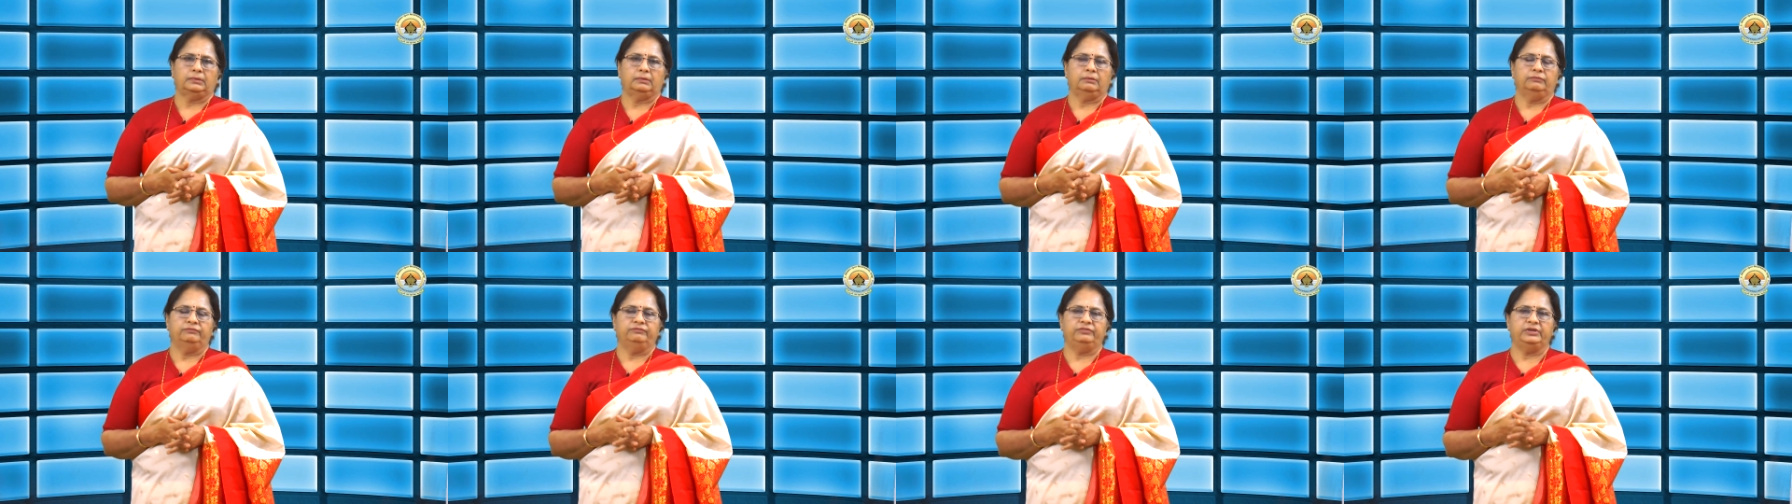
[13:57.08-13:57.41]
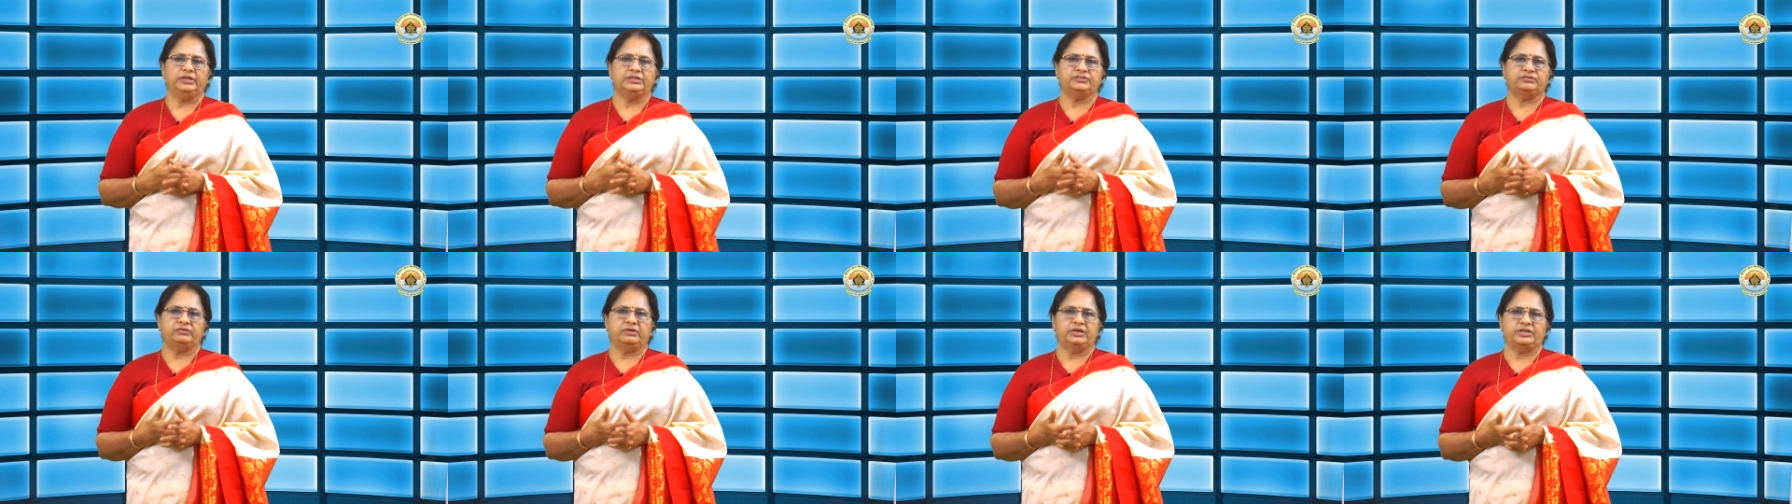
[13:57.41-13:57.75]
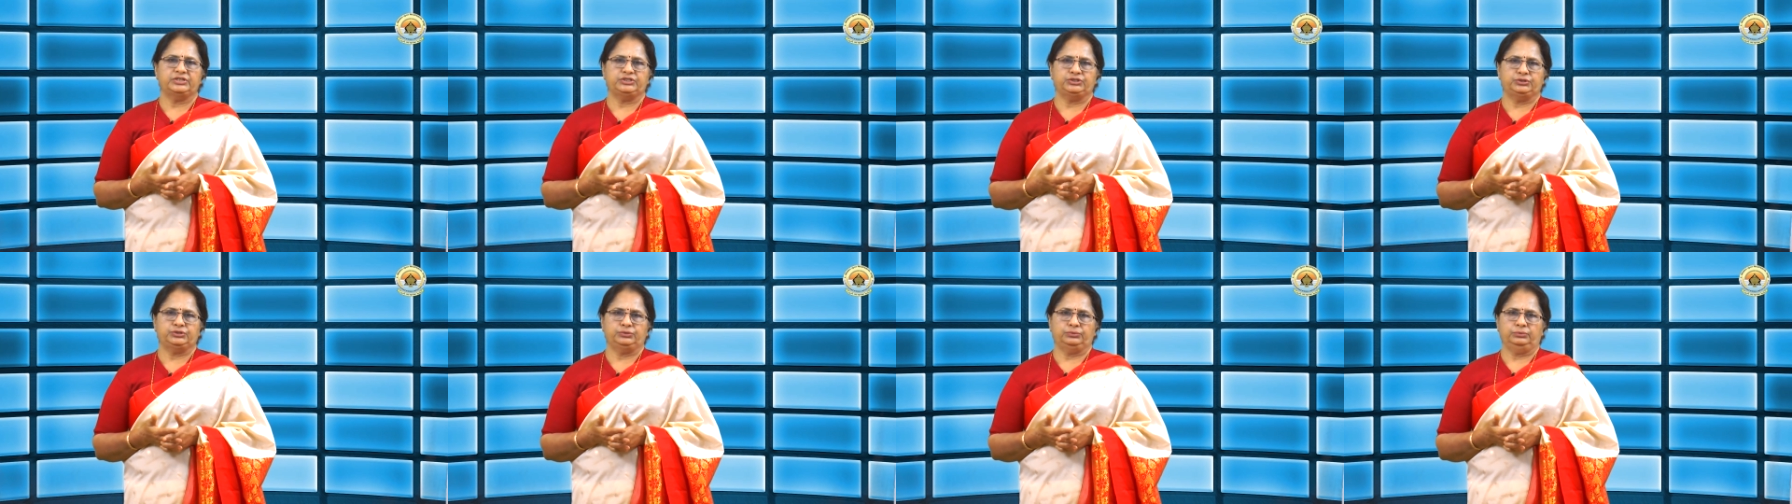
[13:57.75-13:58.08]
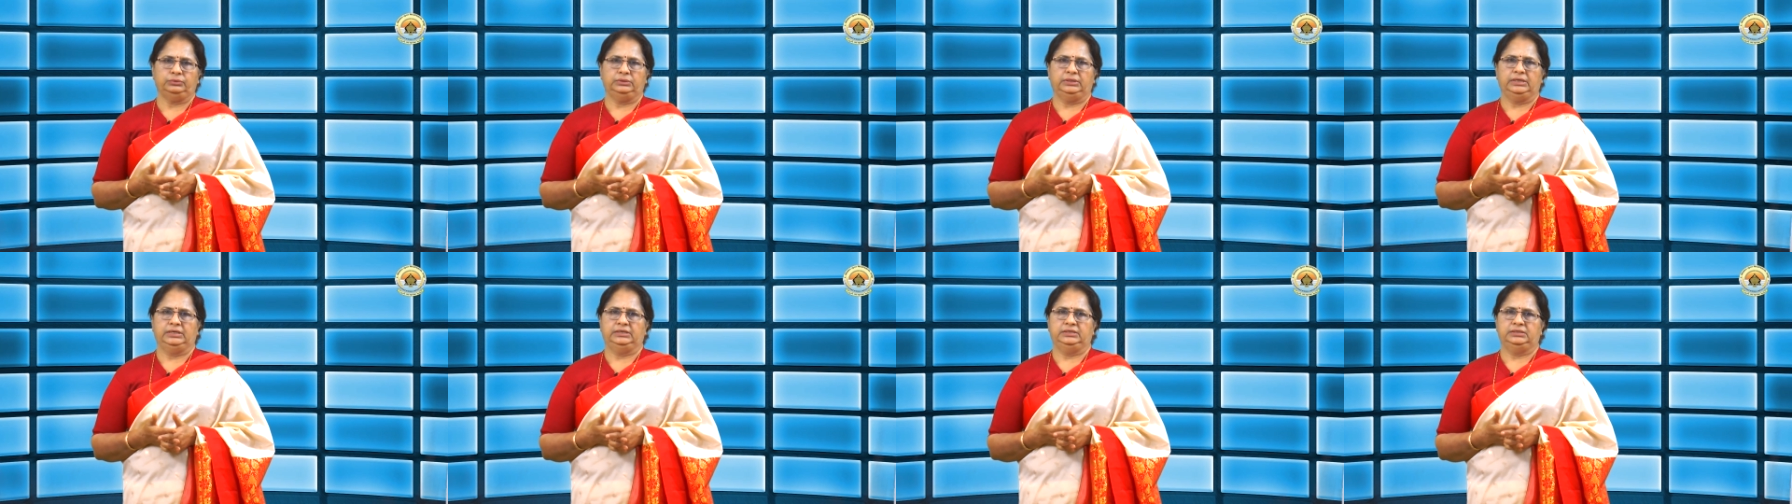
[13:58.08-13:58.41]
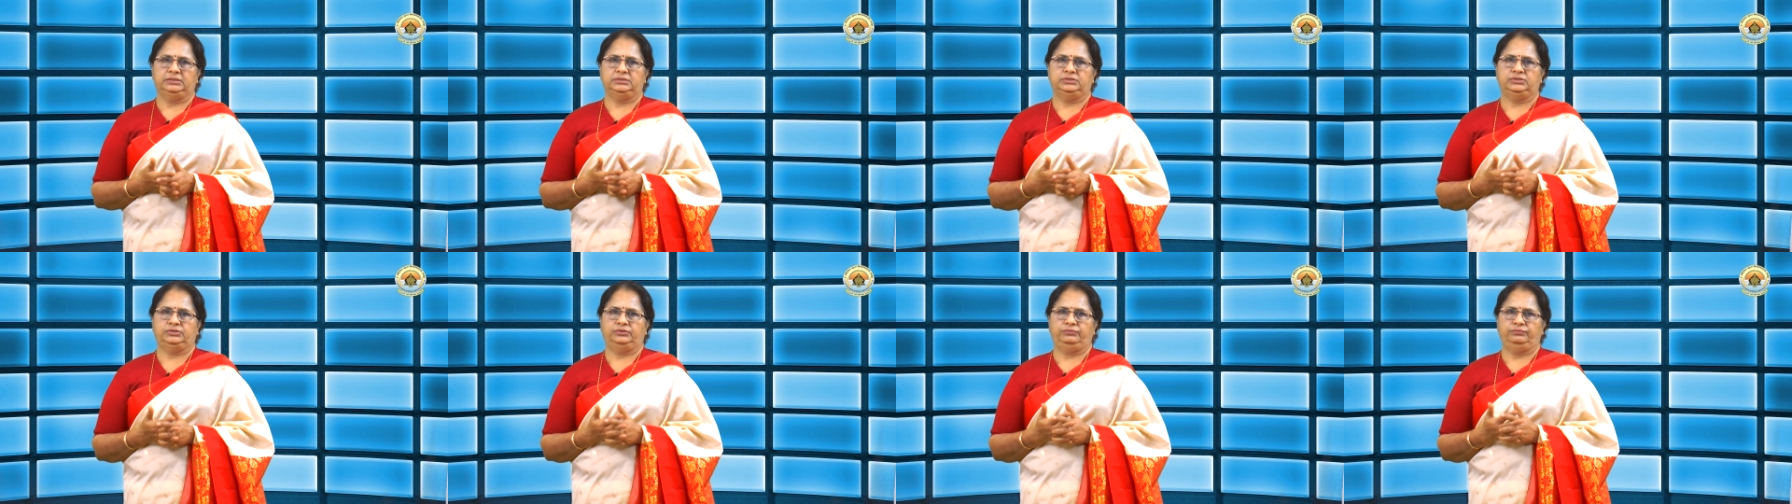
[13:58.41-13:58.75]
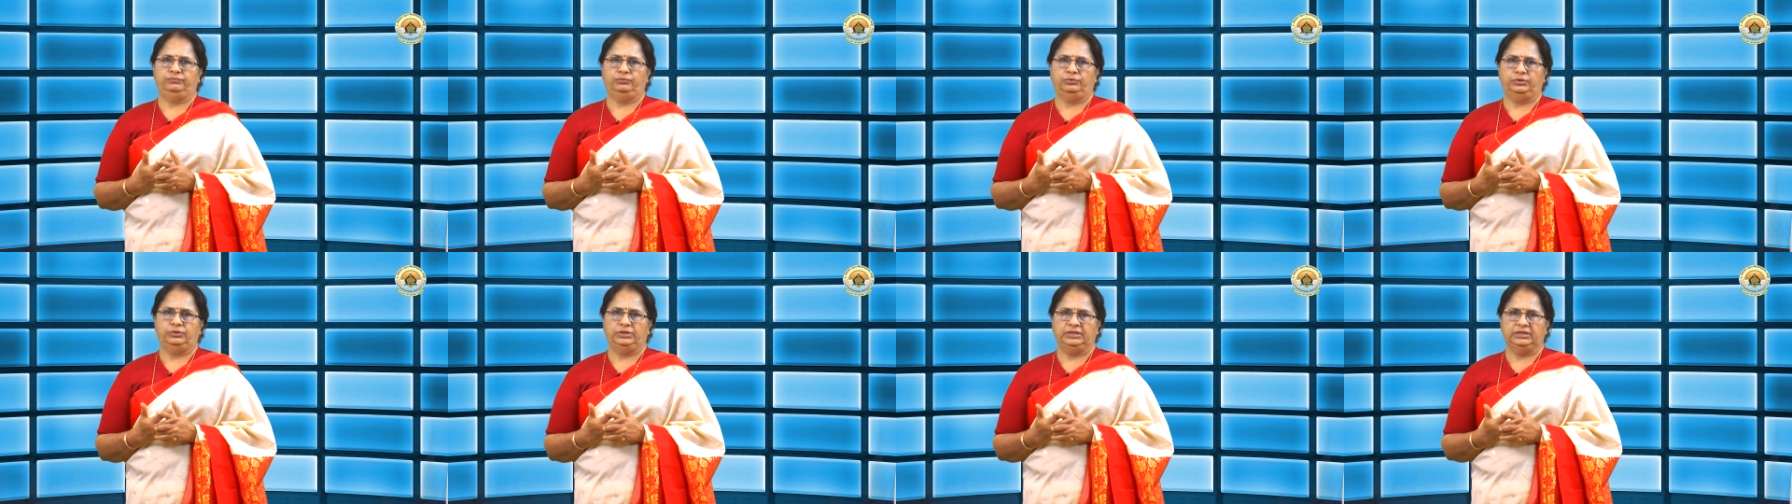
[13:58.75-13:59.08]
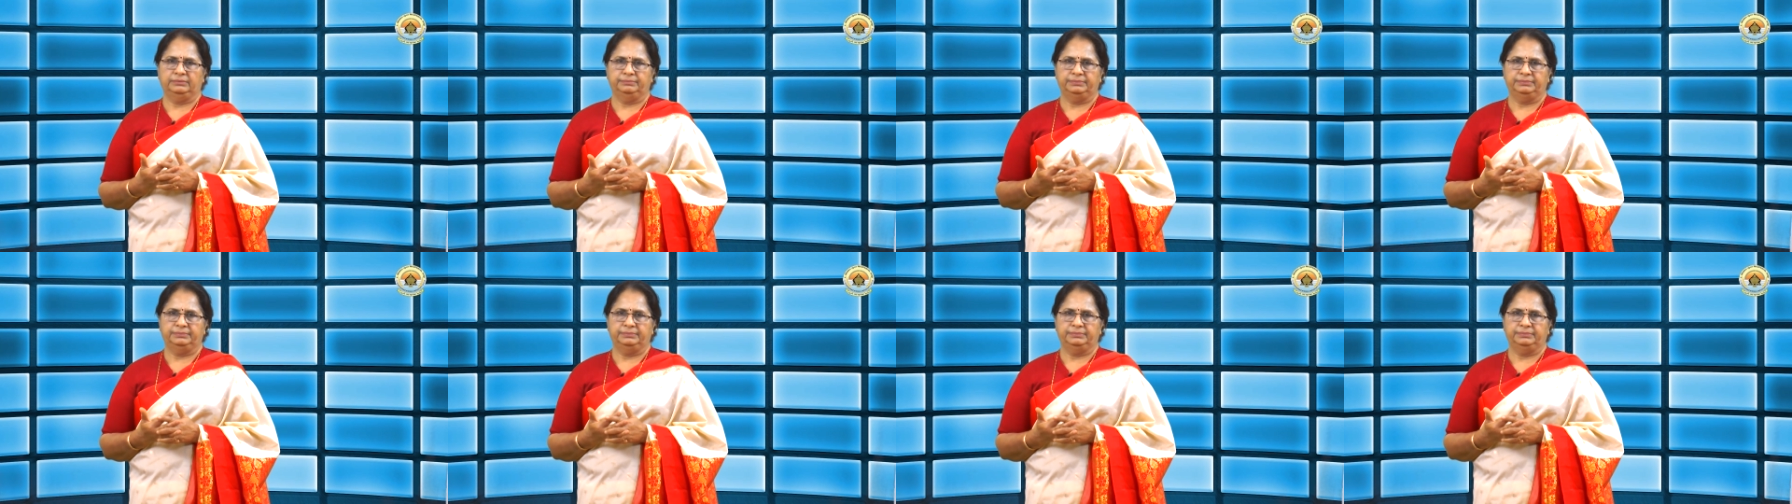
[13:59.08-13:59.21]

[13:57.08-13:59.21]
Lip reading: Fixed ratio, that is rewarding